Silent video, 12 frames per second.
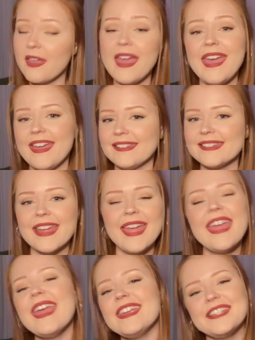and
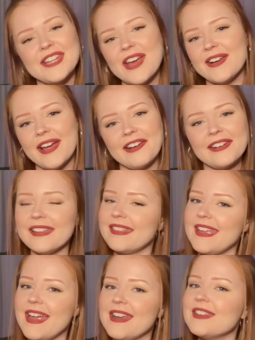a shout out at the end